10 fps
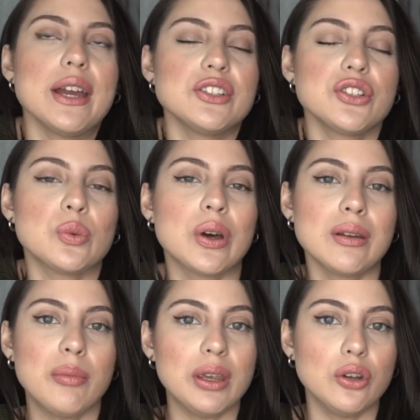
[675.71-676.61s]
I just want
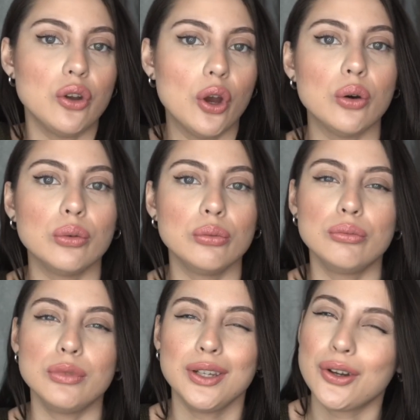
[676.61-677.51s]
to be known,
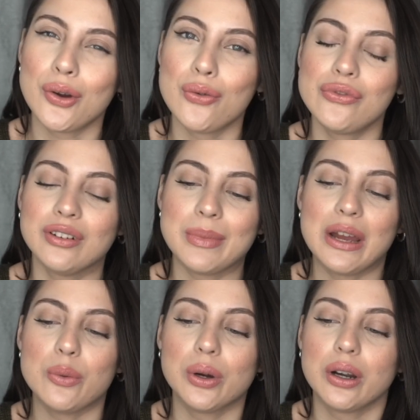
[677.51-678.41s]
you know, for
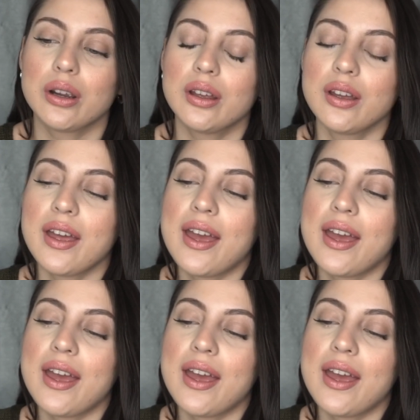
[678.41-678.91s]
my work.